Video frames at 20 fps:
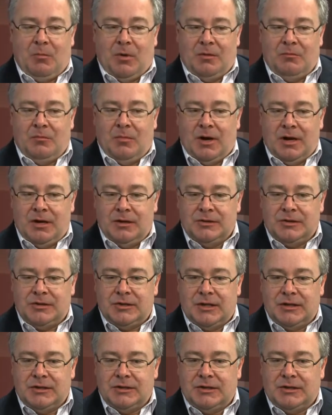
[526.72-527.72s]
My own
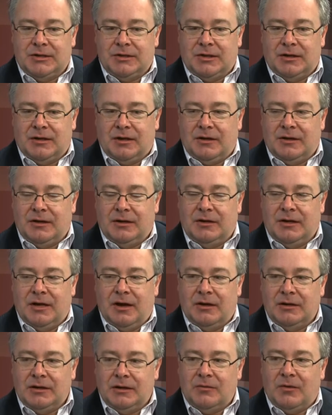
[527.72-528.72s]
sense is that I think the
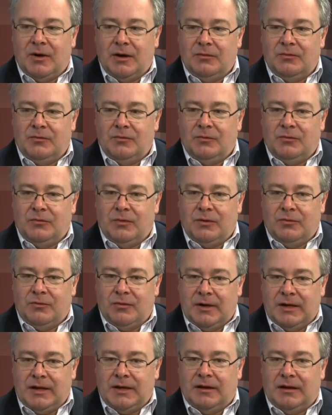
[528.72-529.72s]
only way we're
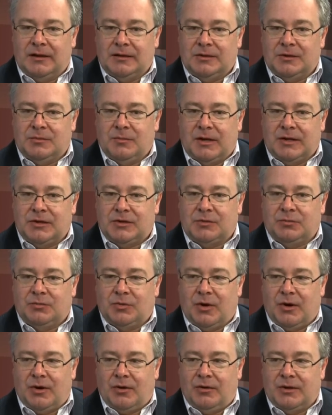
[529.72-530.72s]
really going to make some
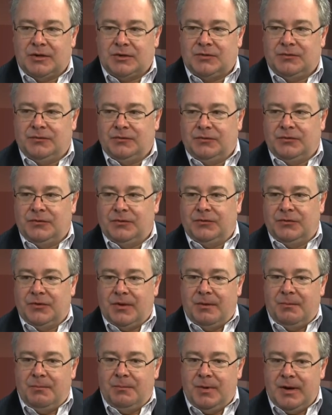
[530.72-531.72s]
progress for
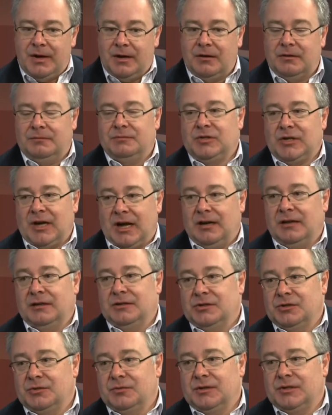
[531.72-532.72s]
the bigger
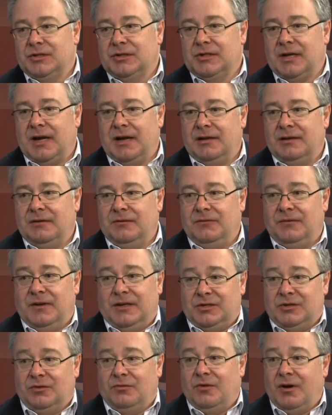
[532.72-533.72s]
challenge, which is how do you
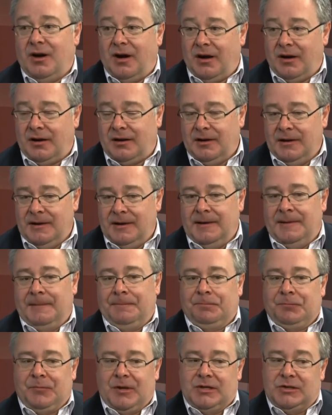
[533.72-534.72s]
fix Iraq,
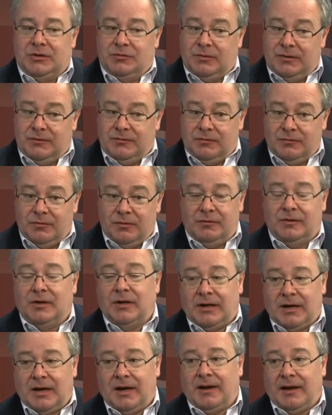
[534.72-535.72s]
is we've got
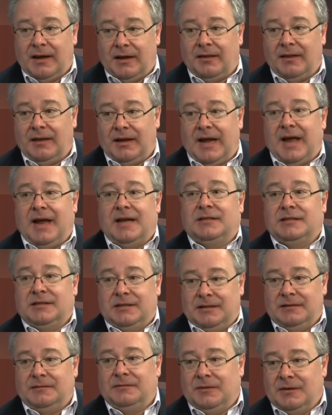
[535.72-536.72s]
to cut out the
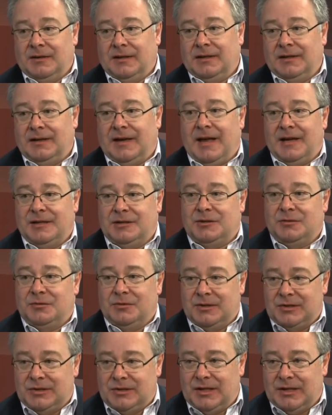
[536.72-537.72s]
cancer, right? The cancer
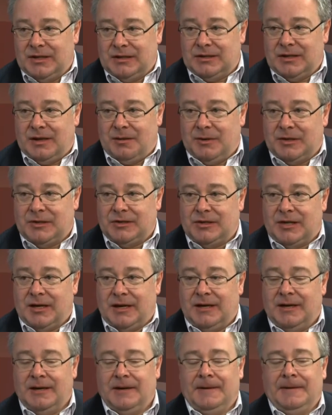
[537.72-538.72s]
is the Islamic
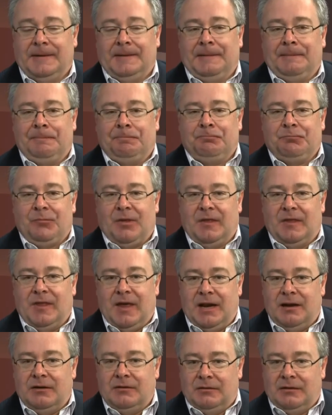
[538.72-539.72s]
State.
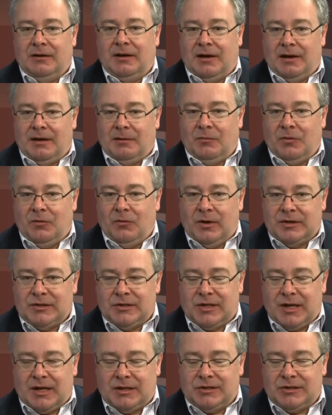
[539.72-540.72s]
Then
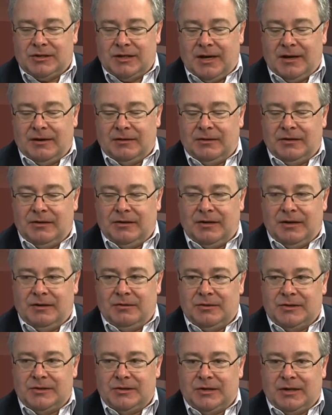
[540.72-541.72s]
once that's done,
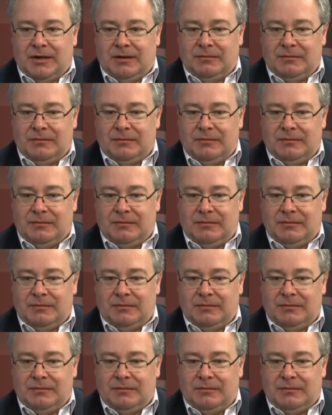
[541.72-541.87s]
there is